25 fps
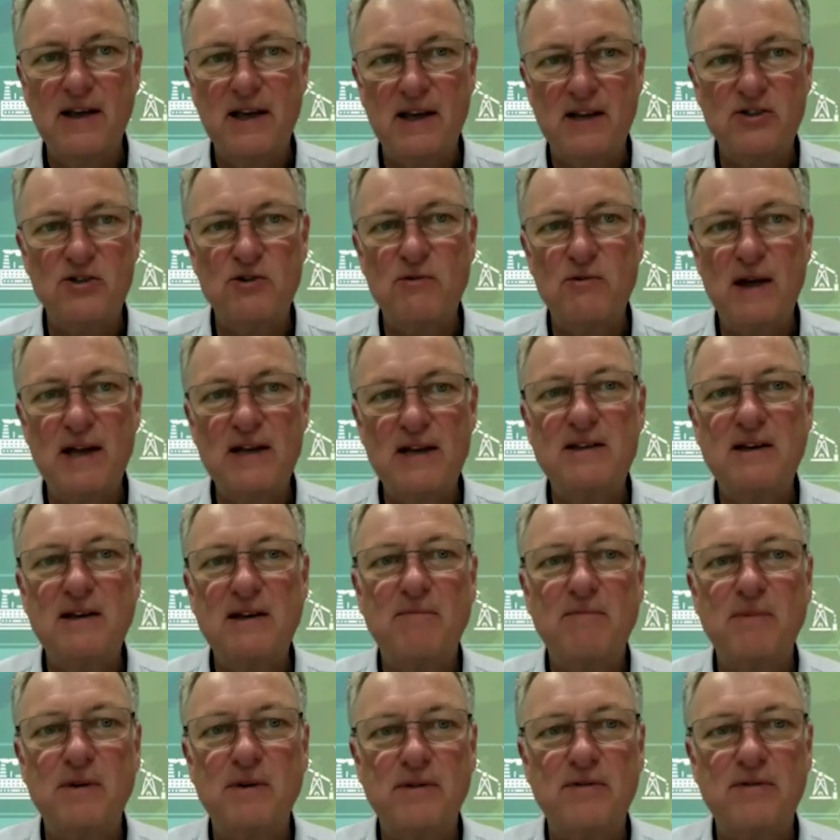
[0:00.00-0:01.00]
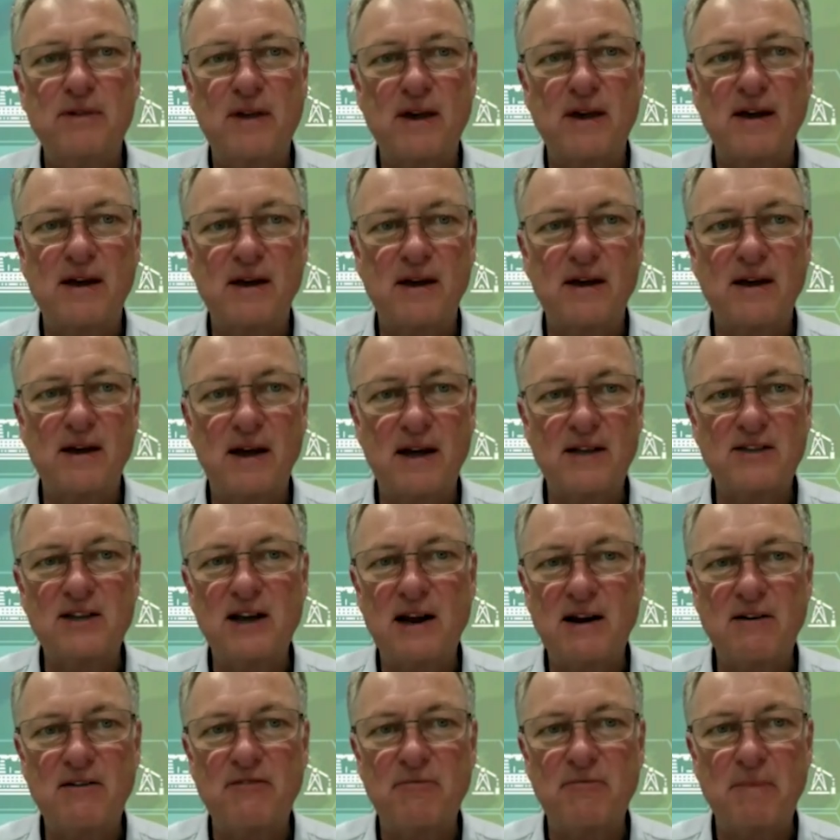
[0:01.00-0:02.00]
is you end up with a
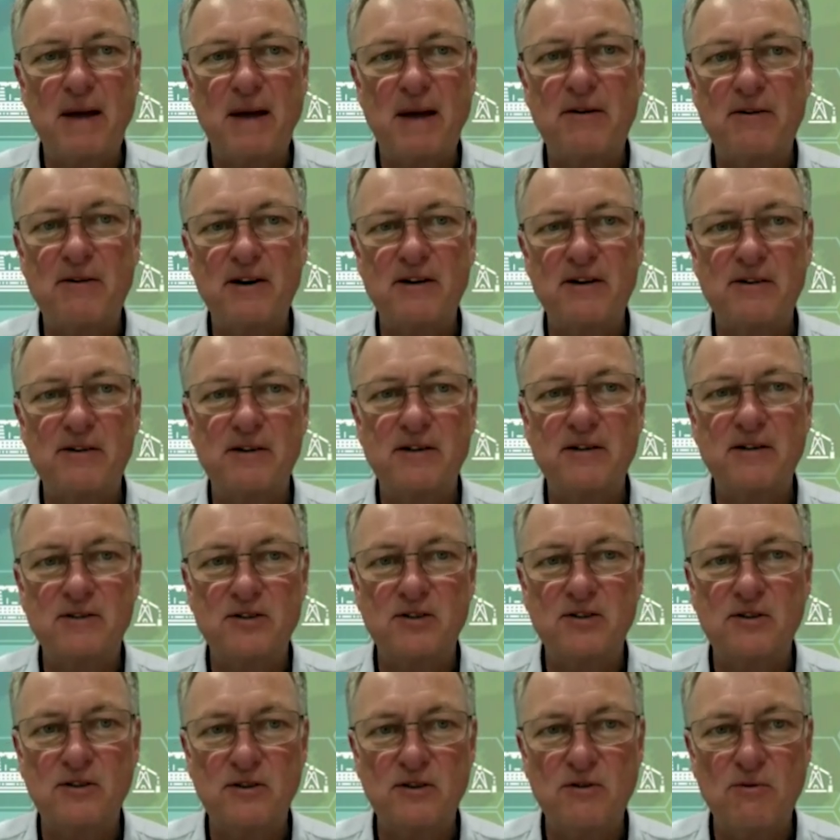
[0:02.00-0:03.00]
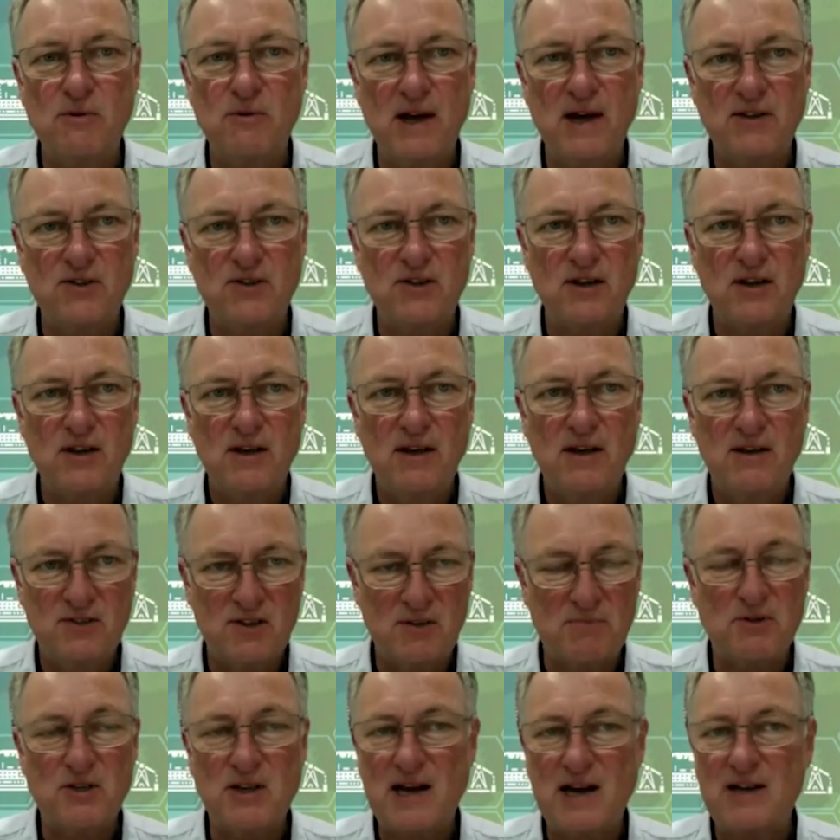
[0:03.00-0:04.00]
tariff barrier into the US
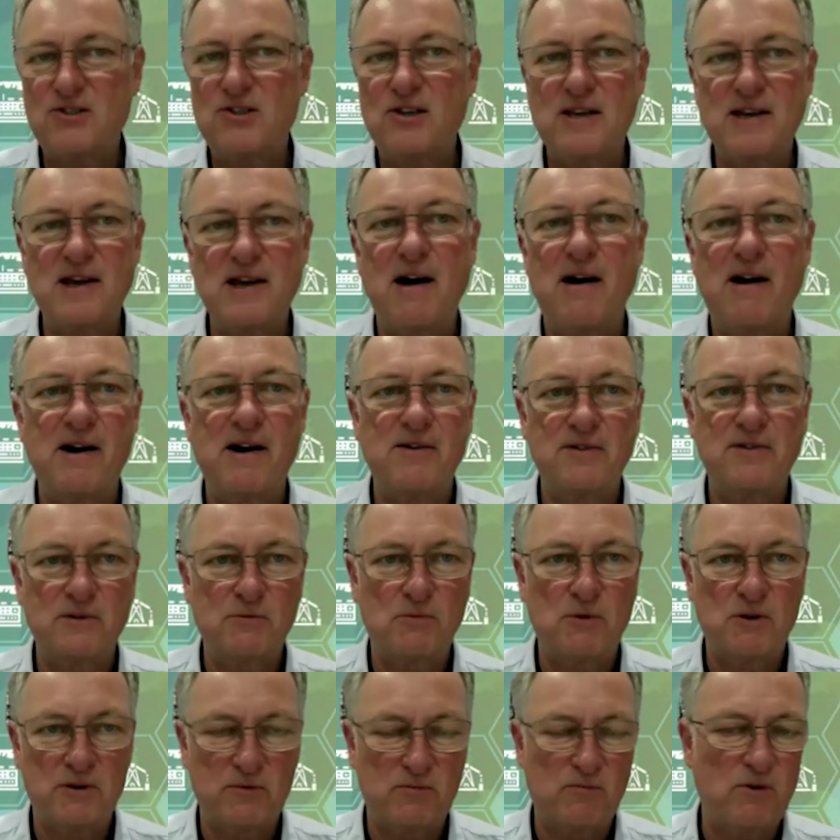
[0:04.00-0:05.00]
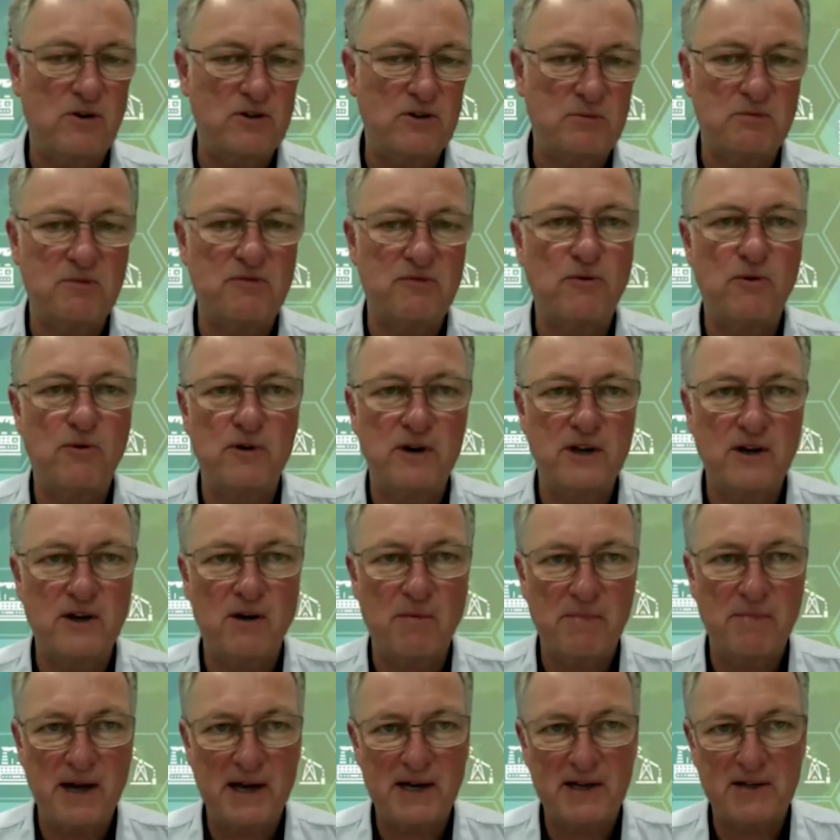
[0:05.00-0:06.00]
substantially higher than what it was before he
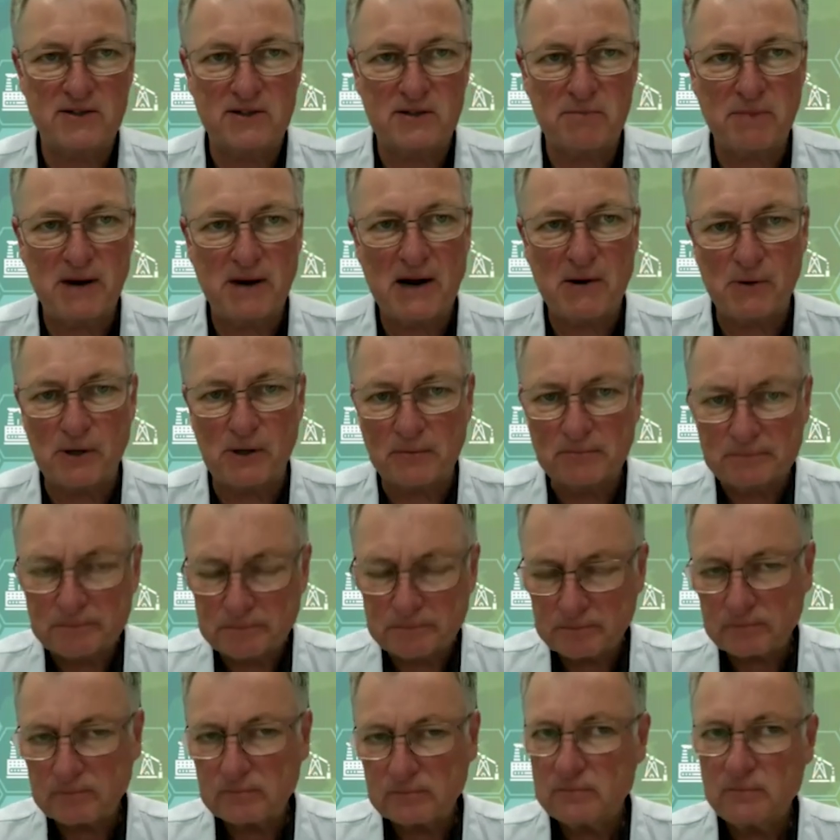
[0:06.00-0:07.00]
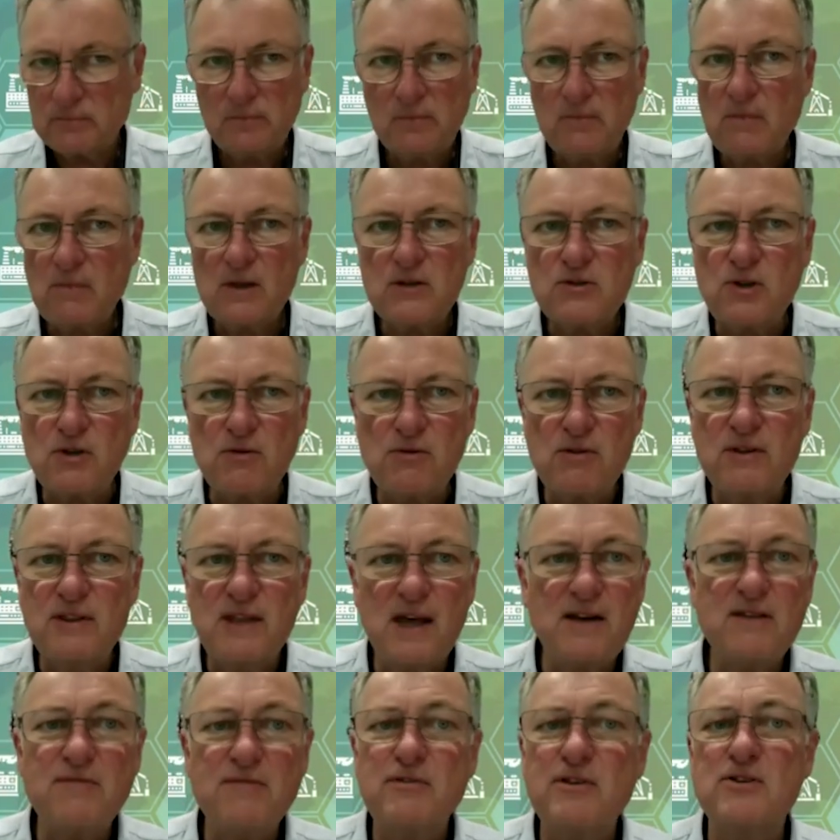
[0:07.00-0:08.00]
got back into power. So
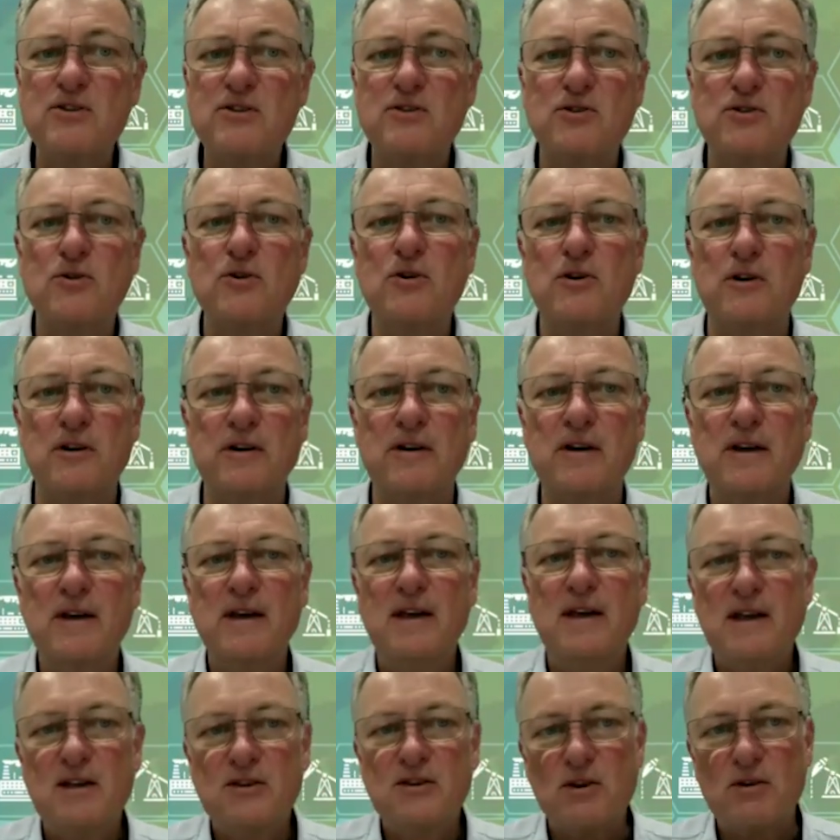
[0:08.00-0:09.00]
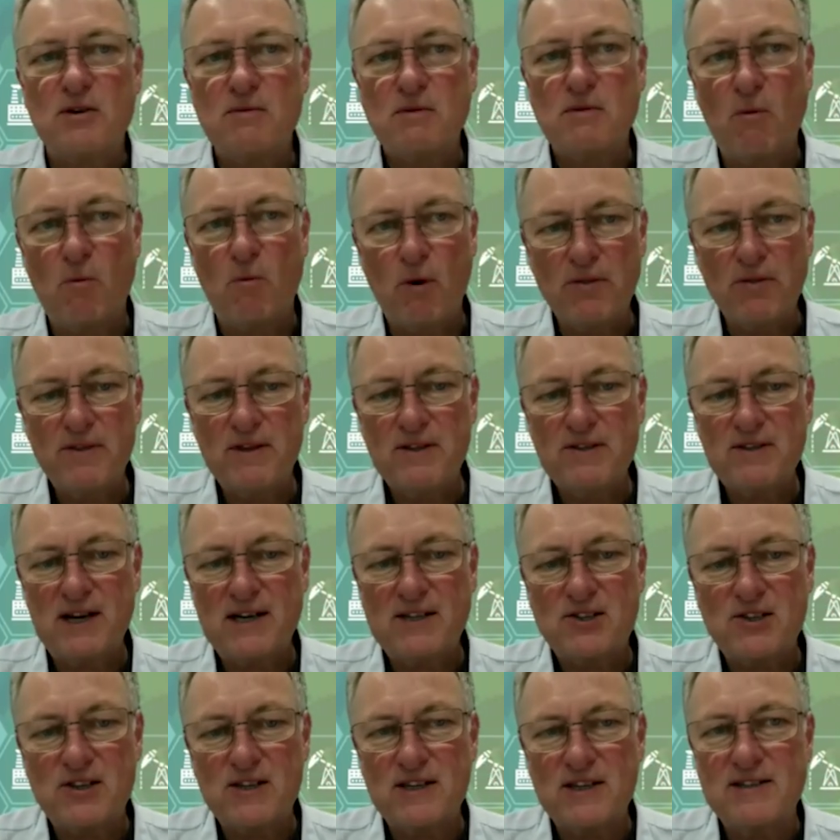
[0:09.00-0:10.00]
none of this is good. So what this
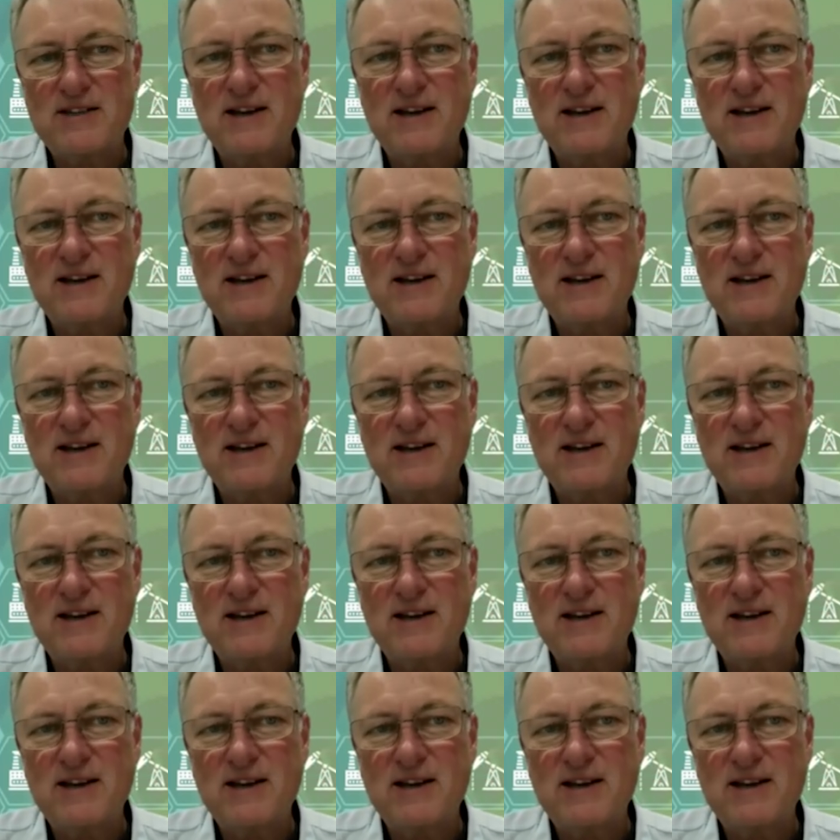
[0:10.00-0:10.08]
actually